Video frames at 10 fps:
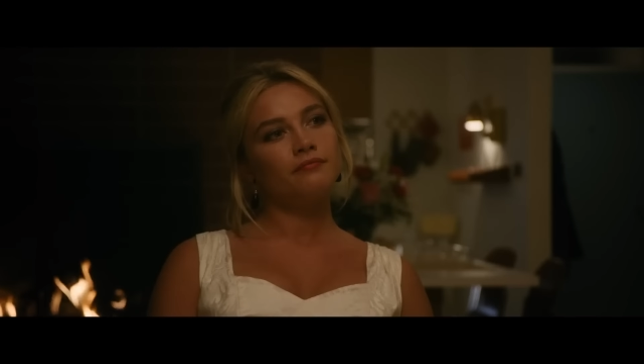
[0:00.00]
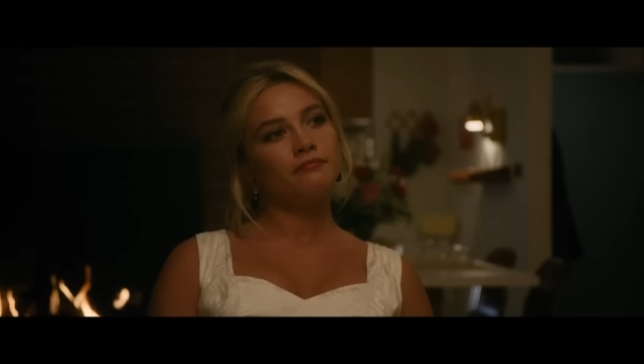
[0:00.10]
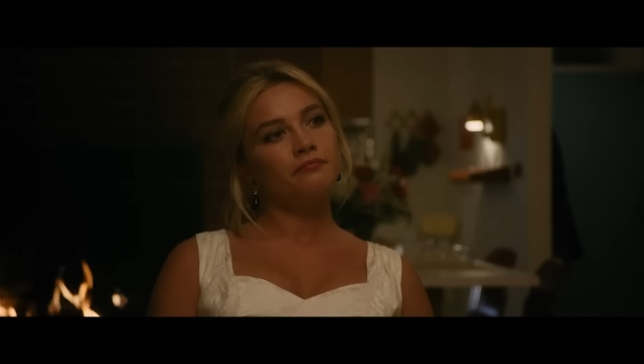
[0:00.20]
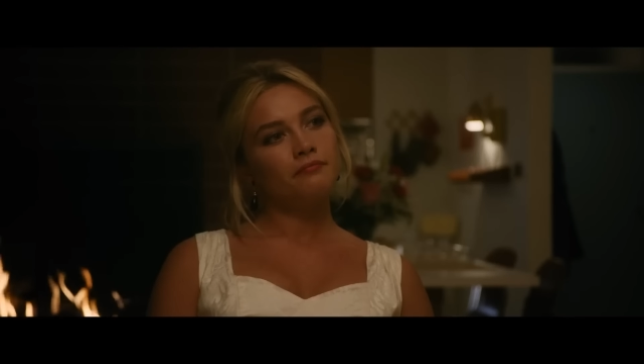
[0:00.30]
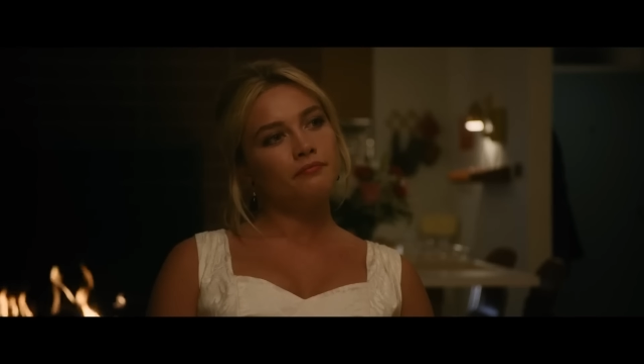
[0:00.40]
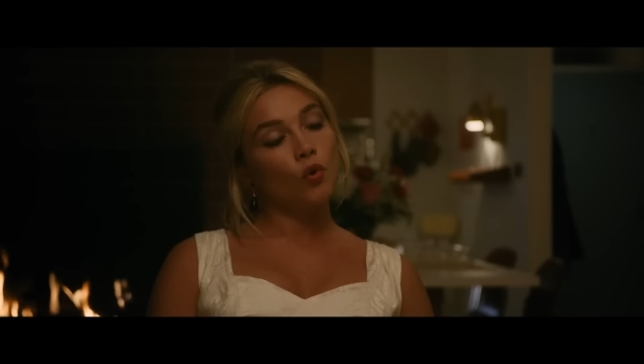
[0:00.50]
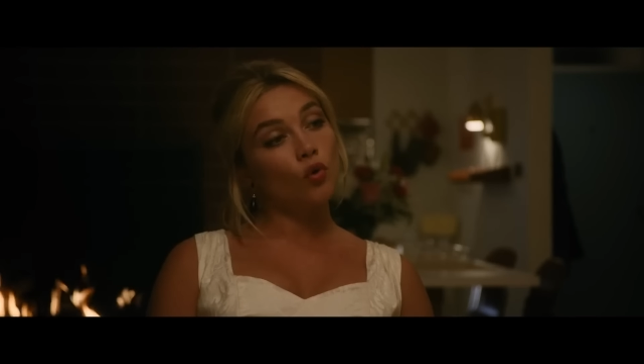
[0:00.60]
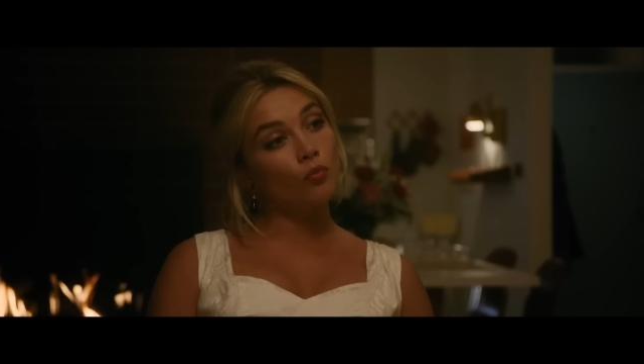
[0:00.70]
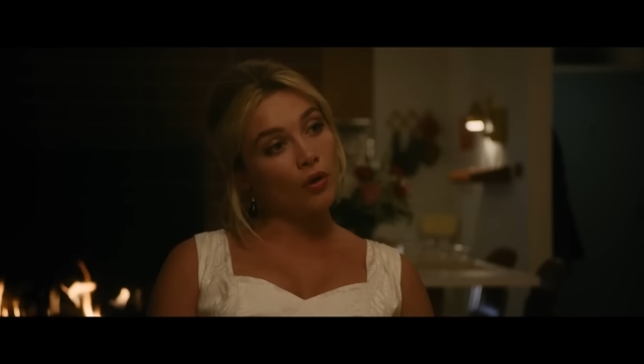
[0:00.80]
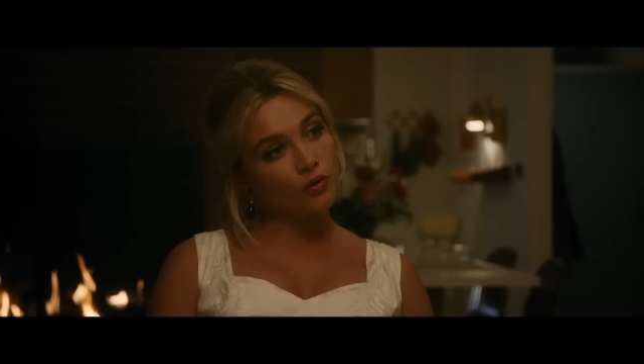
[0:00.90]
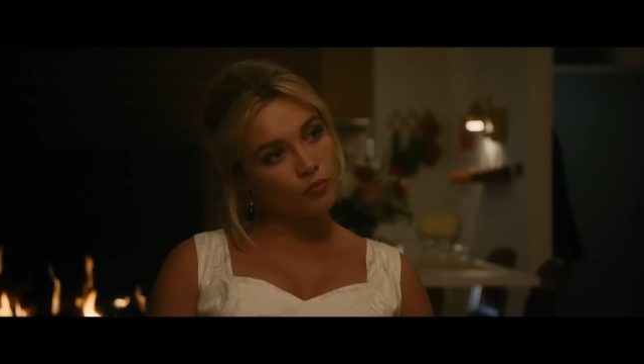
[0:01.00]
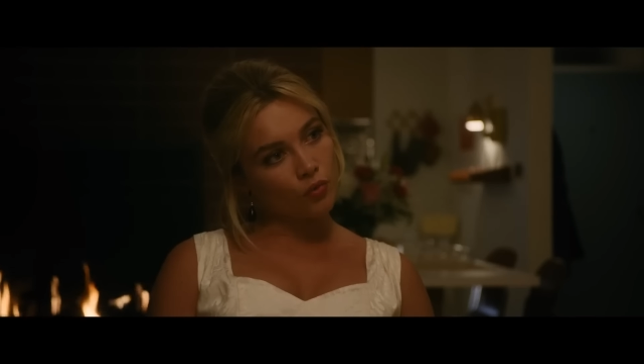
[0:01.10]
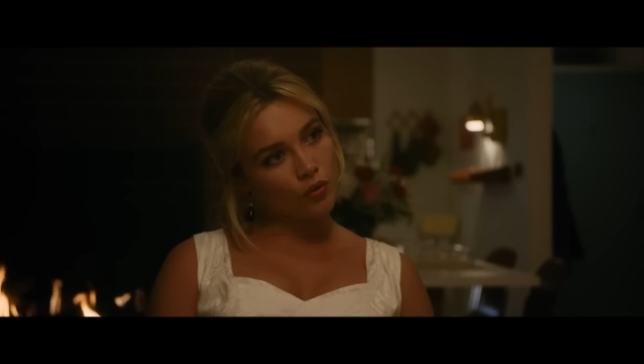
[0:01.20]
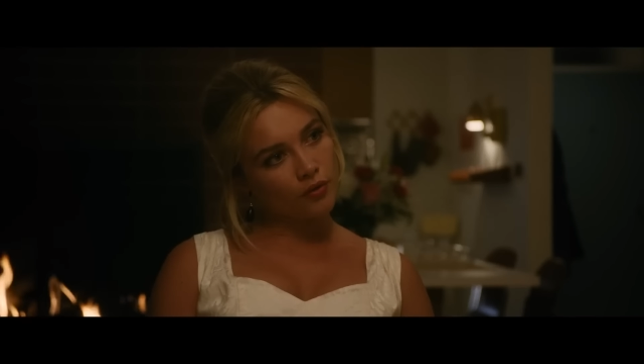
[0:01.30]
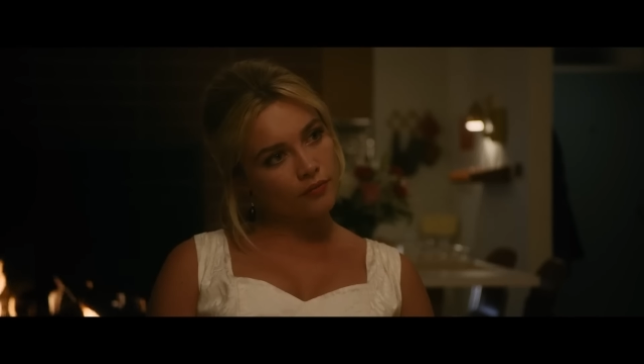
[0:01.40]
is clearly not happy with
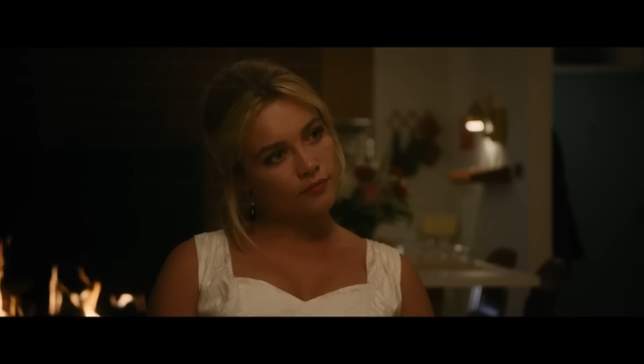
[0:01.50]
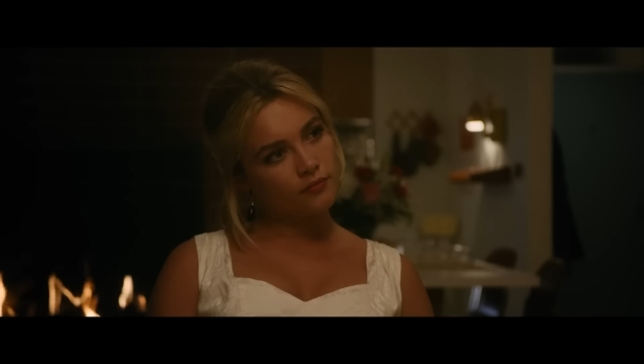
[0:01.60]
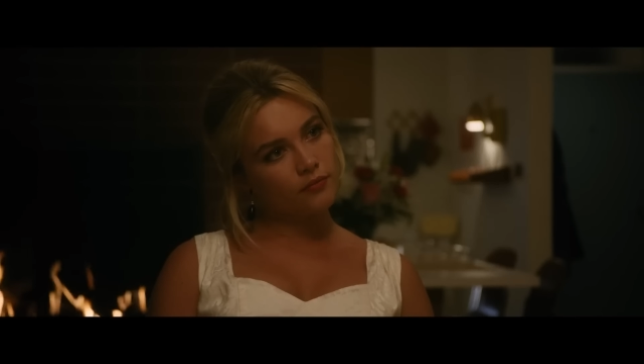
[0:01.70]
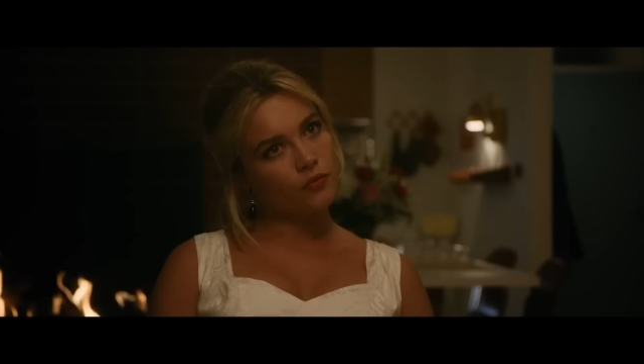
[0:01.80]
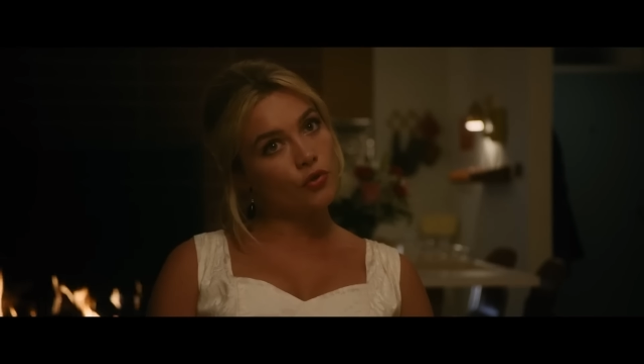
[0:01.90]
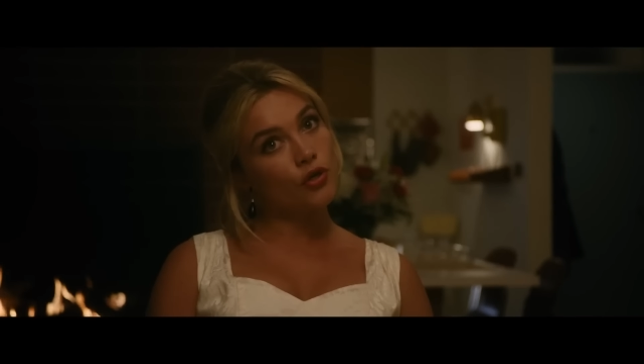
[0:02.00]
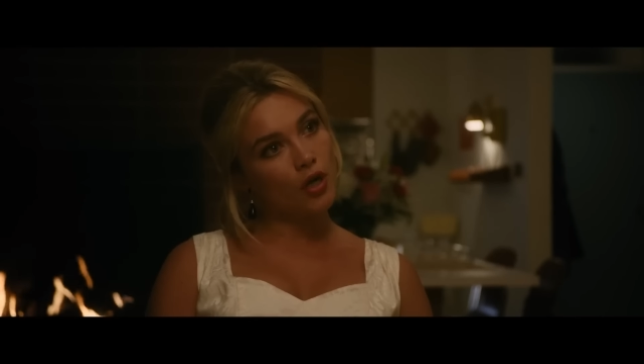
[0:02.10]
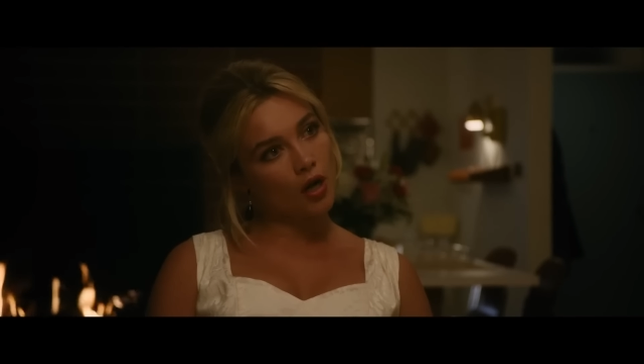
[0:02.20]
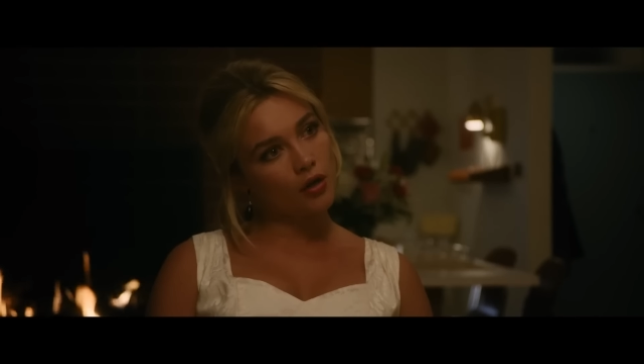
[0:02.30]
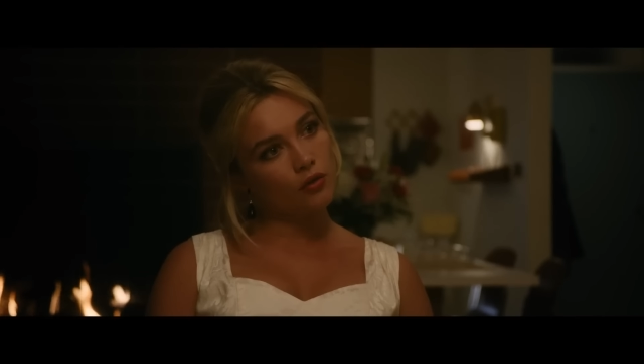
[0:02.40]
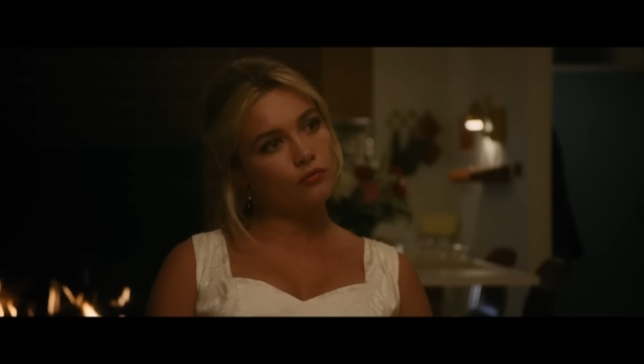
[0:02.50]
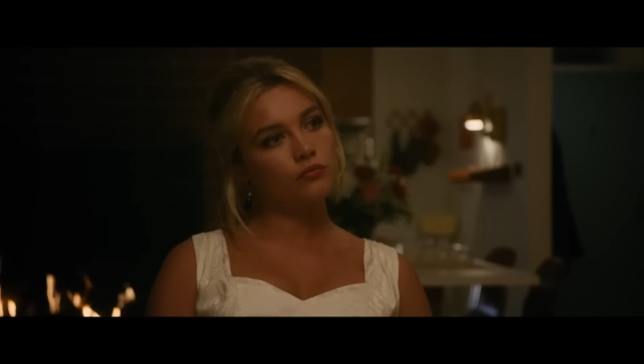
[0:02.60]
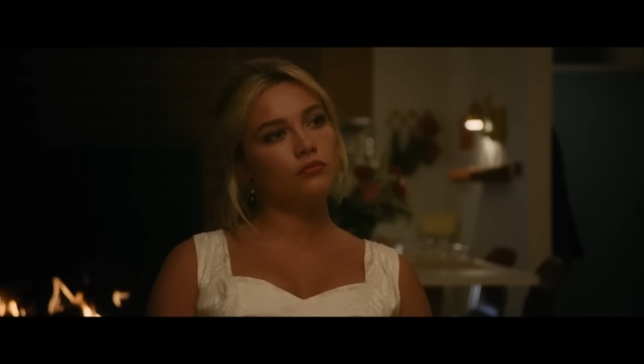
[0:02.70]
her life, and Jack is just